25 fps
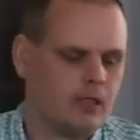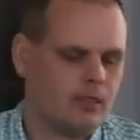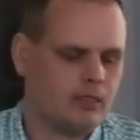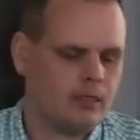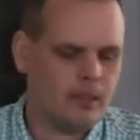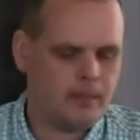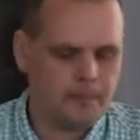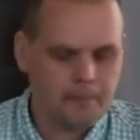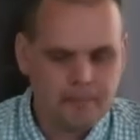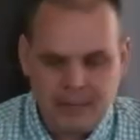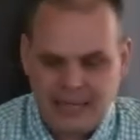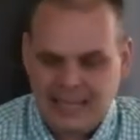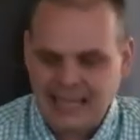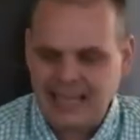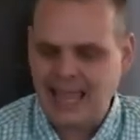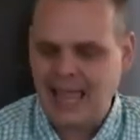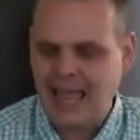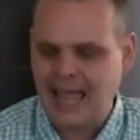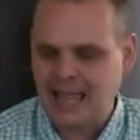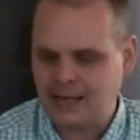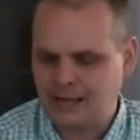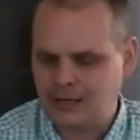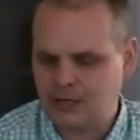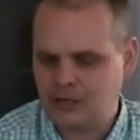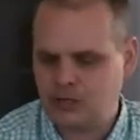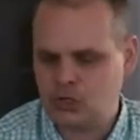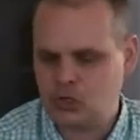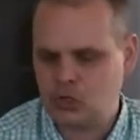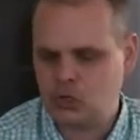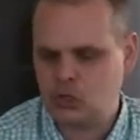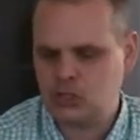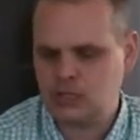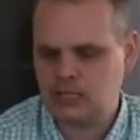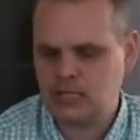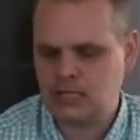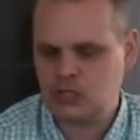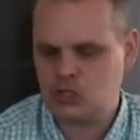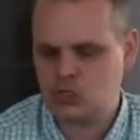The
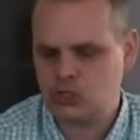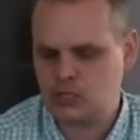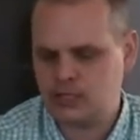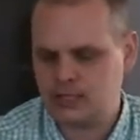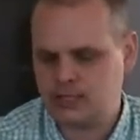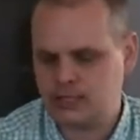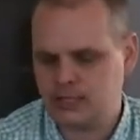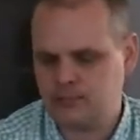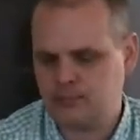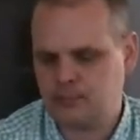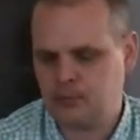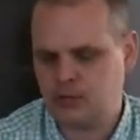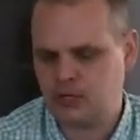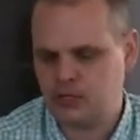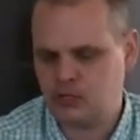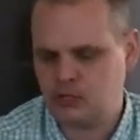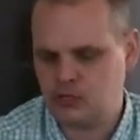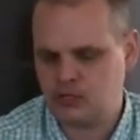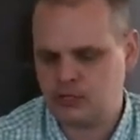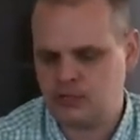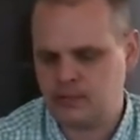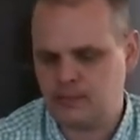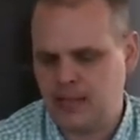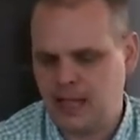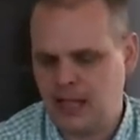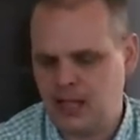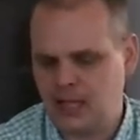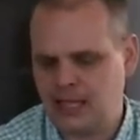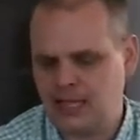Beatitudes that Jesus preaches about.